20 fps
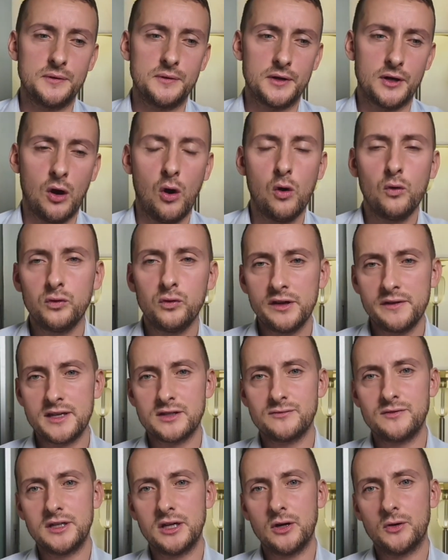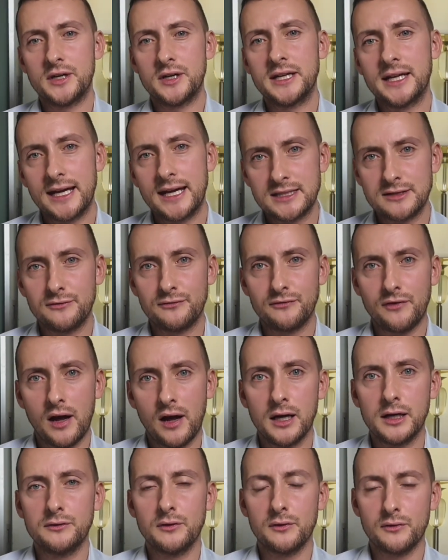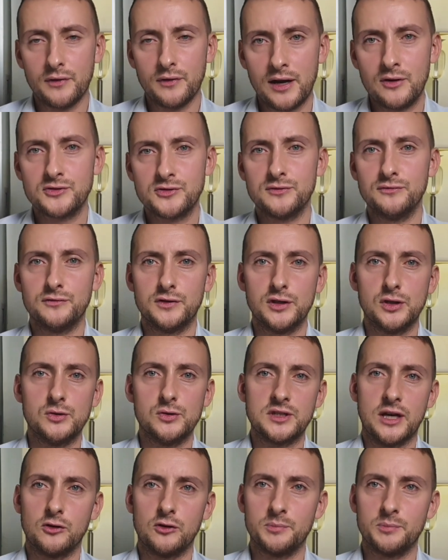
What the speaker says: and hopefully this video can get to 5,000 views.